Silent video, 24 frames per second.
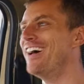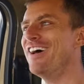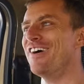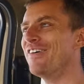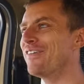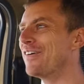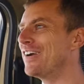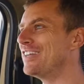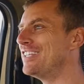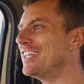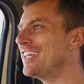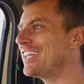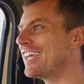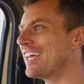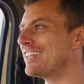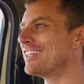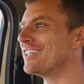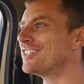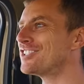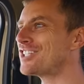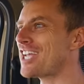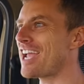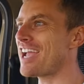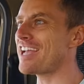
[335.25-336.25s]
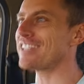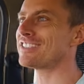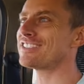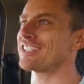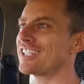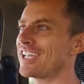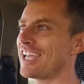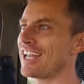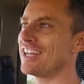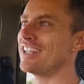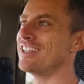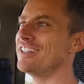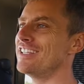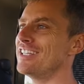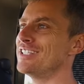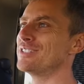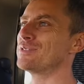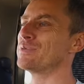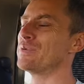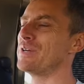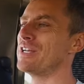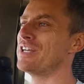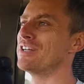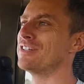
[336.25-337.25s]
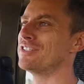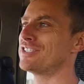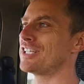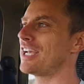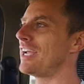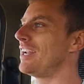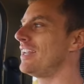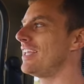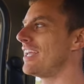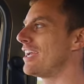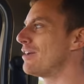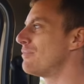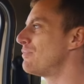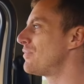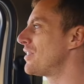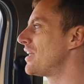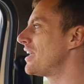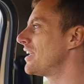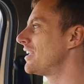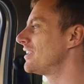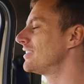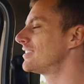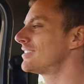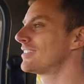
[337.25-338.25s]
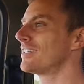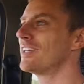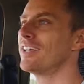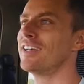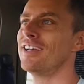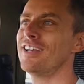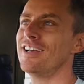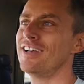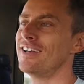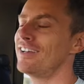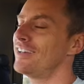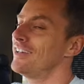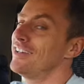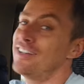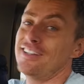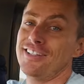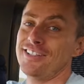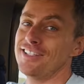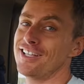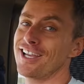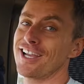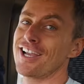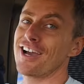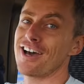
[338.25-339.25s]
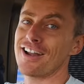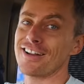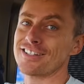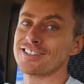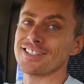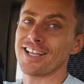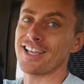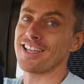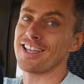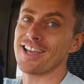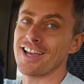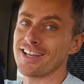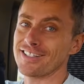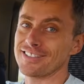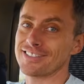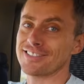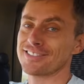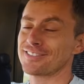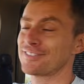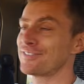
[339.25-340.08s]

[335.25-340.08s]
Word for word: when you get the chance to get in these weird JDM things, you gotta say yes.